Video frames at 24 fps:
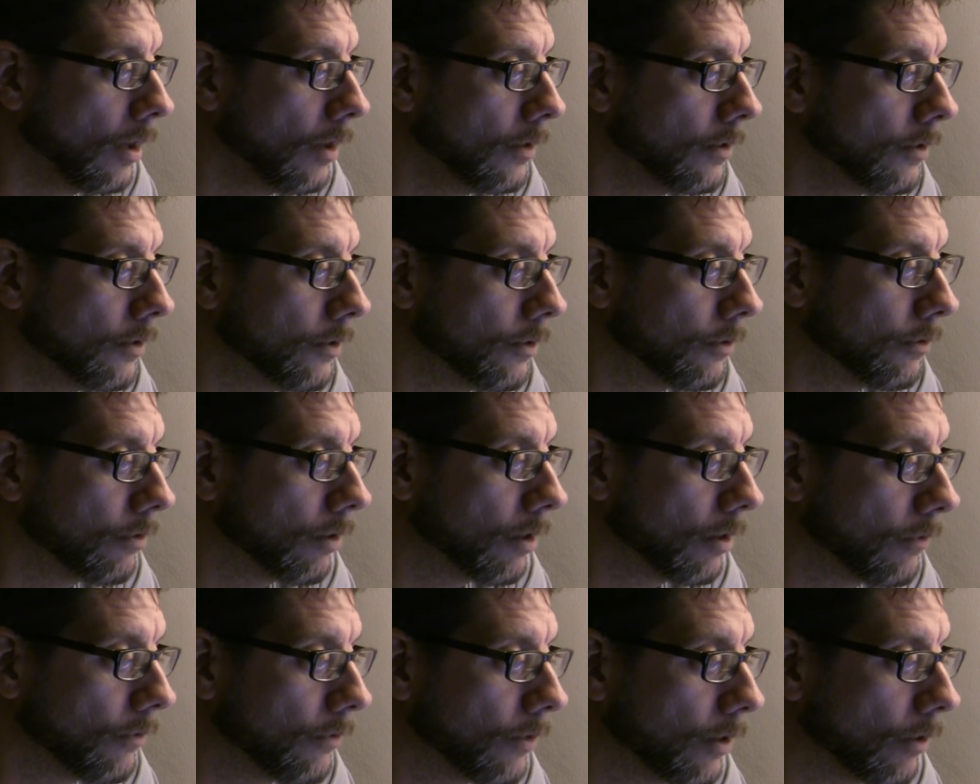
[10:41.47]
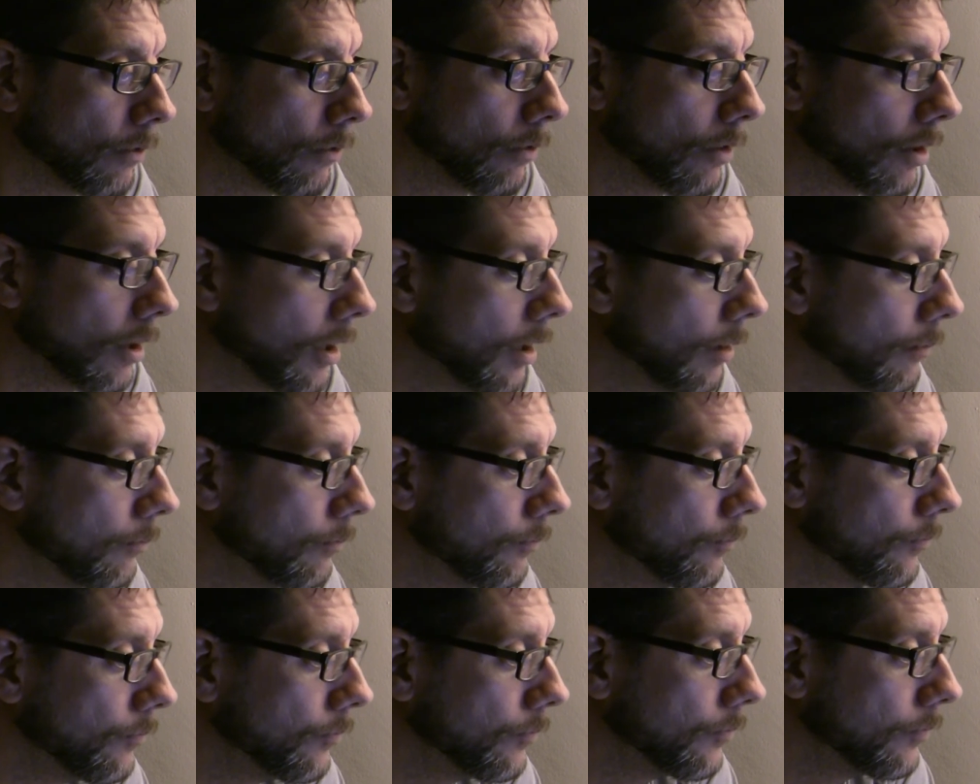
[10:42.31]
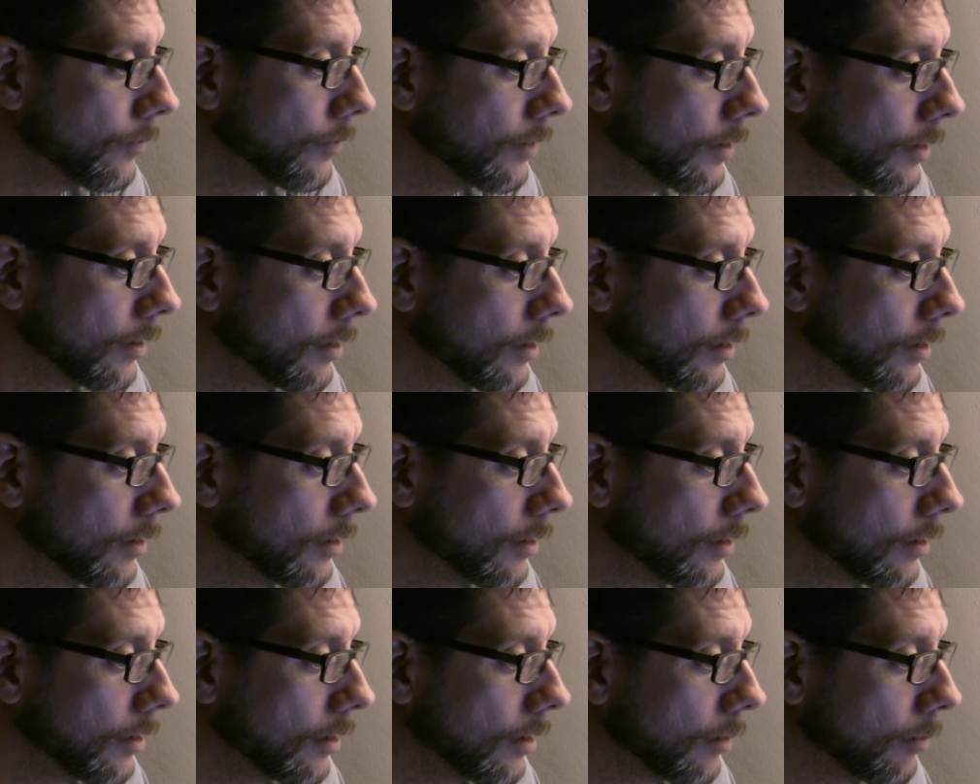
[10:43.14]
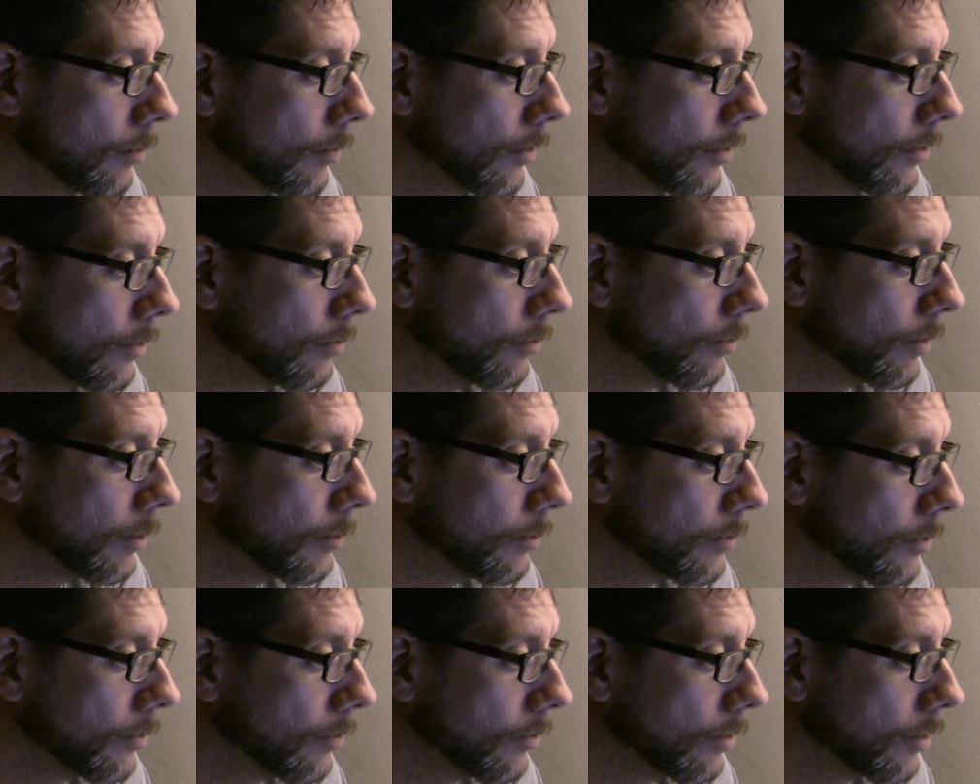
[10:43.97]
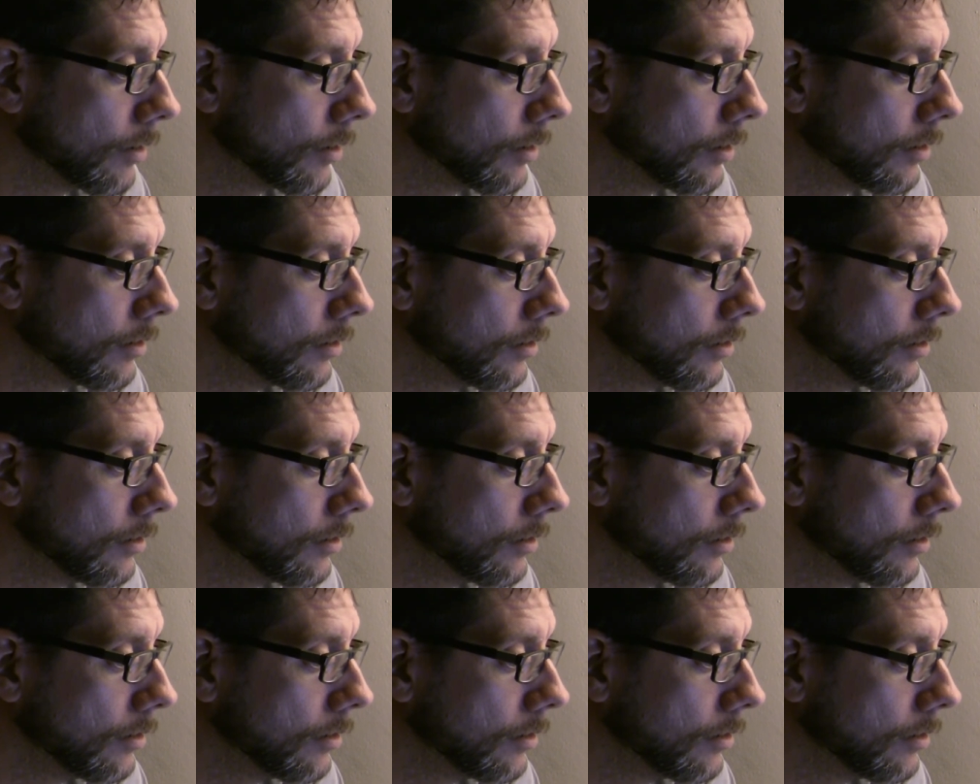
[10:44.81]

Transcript: just trying to figure out where I am. Okay.